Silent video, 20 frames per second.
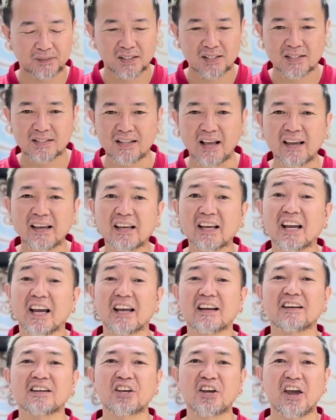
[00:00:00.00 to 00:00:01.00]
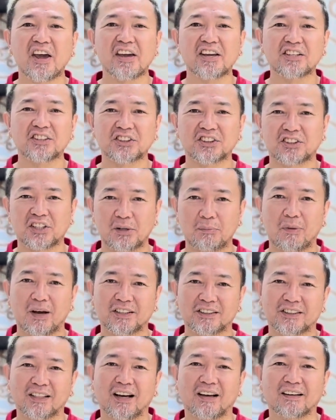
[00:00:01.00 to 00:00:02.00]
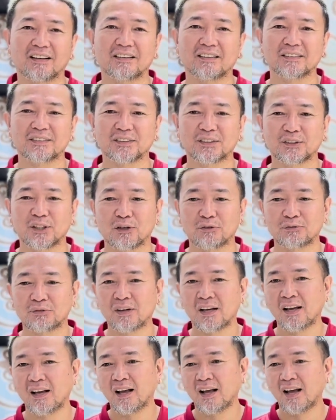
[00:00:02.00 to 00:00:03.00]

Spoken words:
staying engaged in my channel and stuff.